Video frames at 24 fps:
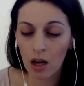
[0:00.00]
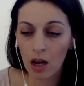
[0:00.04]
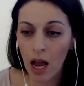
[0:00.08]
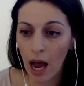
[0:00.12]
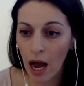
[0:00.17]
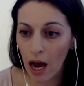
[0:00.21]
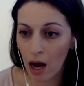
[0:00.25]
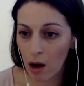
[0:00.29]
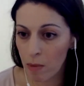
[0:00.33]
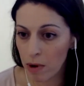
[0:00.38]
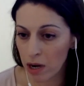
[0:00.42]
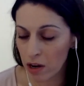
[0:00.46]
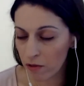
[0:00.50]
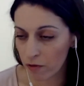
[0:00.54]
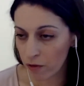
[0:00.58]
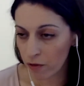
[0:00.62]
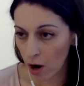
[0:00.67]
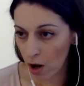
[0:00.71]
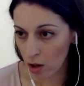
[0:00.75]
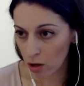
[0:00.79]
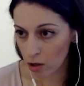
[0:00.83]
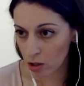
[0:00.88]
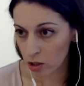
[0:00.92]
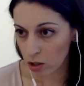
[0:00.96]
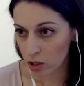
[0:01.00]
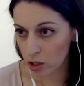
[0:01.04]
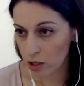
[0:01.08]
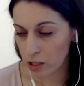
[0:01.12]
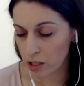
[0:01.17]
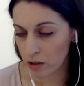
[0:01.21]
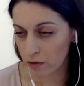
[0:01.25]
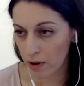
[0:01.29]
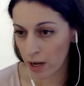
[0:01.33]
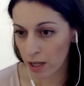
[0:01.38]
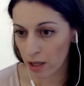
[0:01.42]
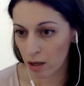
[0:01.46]
how many follicles are
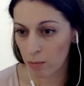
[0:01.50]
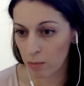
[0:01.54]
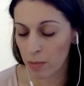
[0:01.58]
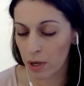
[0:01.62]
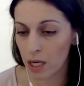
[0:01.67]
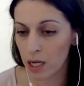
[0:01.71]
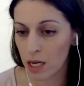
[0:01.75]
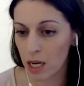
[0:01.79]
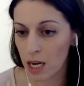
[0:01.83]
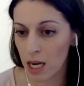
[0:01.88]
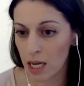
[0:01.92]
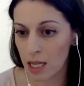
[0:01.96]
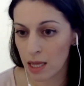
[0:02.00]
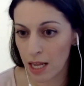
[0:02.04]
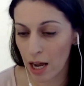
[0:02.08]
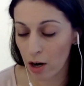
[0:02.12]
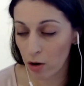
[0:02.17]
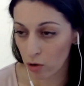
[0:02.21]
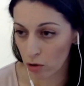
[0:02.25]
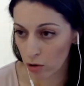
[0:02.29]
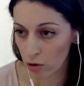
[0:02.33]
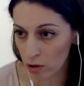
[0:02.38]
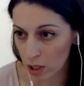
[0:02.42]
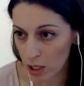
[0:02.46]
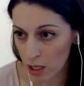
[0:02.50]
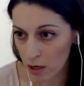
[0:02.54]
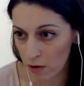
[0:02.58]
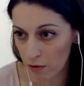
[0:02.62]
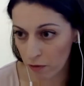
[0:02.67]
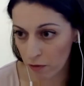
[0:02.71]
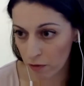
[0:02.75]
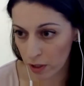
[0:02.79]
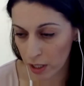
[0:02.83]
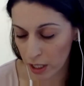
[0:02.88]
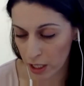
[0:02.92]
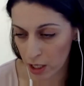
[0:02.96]
developing in that early
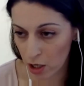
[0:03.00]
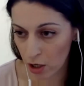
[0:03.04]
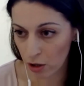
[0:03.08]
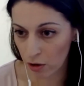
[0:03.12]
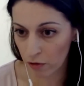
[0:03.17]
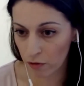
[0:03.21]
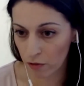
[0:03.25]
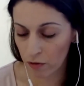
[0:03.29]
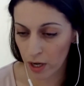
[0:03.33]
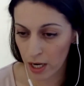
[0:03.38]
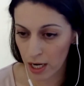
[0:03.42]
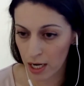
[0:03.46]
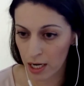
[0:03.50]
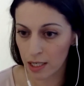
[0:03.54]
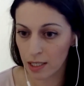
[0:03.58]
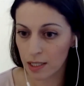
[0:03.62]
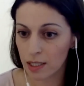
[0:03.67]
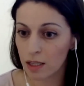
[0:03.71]
follicular phase,